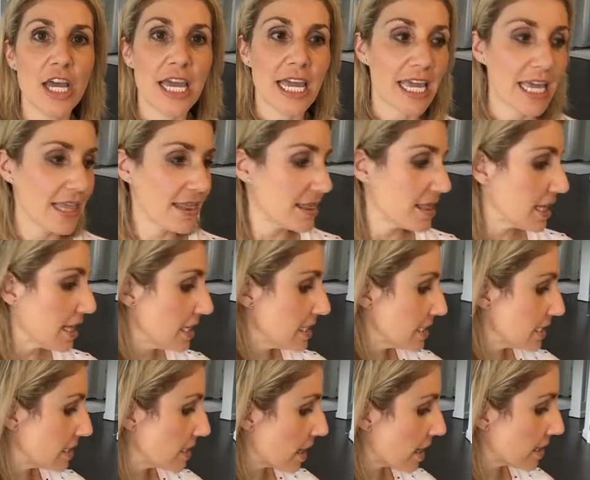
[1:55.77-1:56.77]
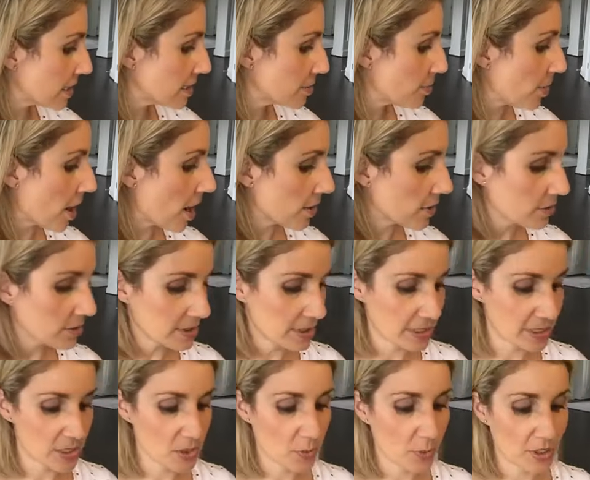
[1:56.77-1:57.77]
in these size bottles,
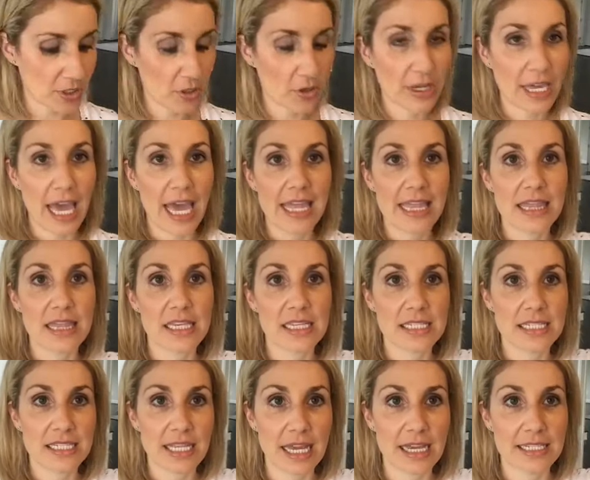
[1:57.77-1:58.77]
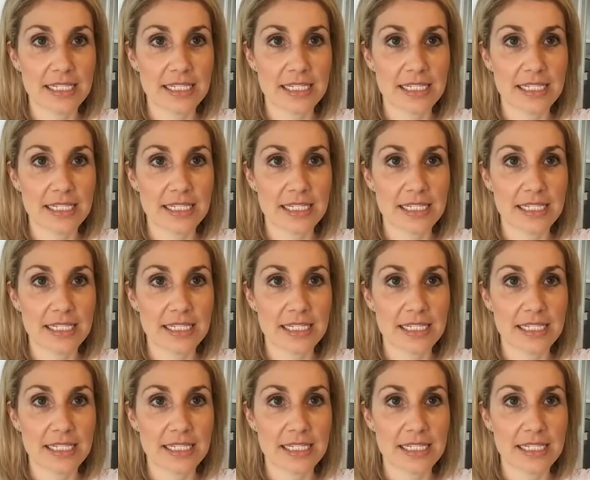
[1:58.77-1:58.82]
this is what you'll get in this si